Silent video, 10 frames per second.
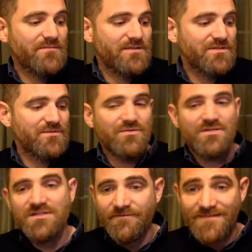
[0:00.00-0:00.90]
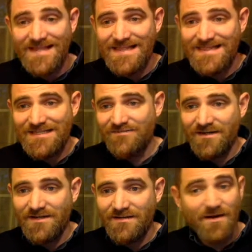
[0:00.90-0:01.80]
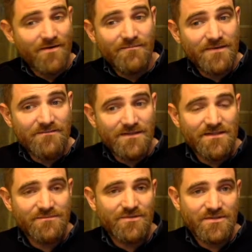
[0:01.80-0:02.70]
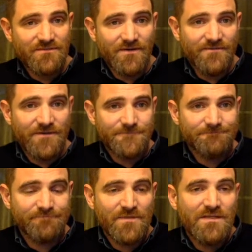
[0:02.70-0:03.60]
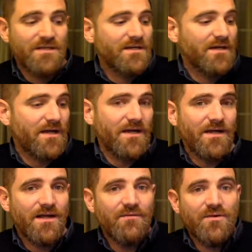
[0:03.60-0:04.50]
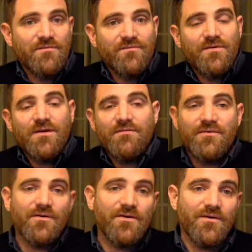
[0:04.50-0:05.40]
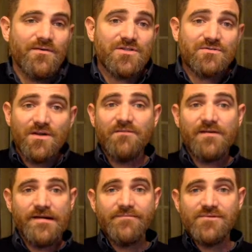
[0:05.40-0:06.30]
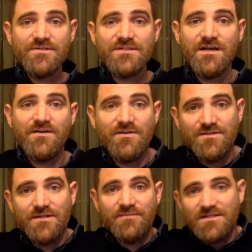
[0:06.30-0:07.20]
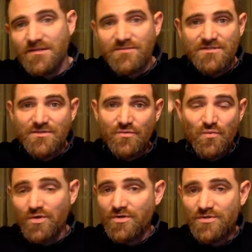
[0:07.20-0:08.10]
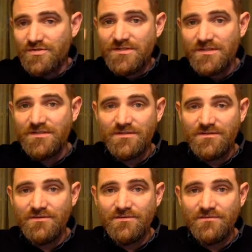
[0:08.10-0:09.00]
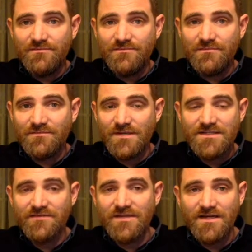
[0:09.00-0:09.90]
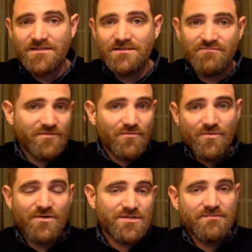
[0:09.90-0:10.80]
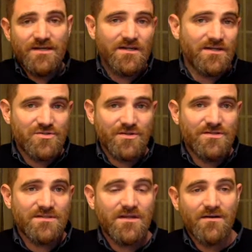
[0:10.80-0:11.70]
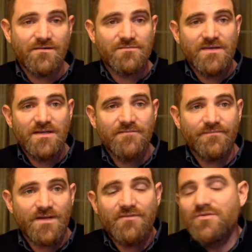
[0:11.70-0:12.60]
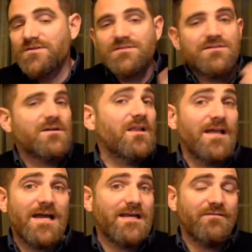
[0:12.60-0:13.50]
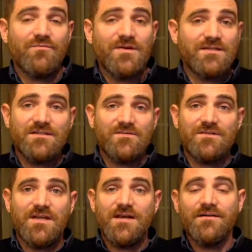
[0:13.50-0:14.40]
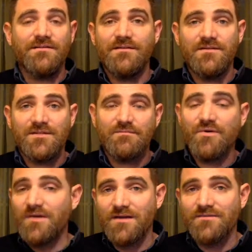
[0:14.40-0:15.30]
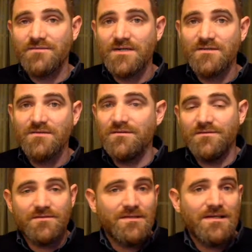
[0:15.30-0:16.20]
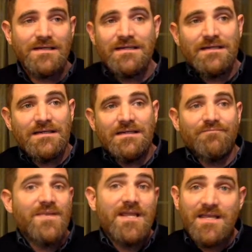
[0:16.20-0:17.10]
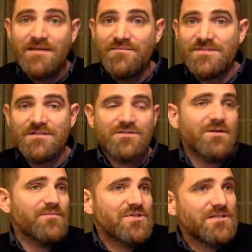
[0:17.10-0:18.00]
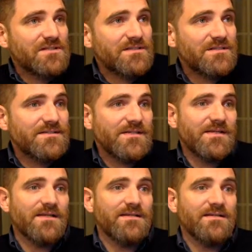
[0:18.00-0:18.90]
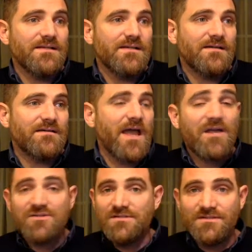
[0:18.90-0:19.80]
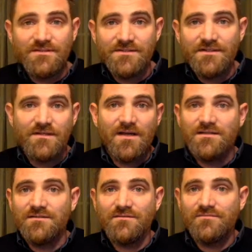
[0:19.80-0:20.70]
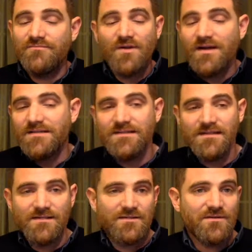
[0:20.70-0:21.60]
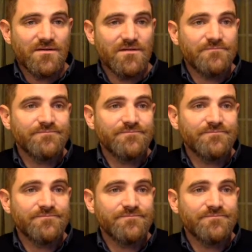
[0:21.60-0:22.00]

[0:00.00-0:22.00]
to do stuff like this right here. I recommend reading this book. It's very fun. We've covered string variables and how to use them to substitute words into a set of text, different words depending on choices the characters make. And of course, there's a lot of different ways to use that other than just pronouns, right? You can use names and descriptions and actions and all kinds of things you can do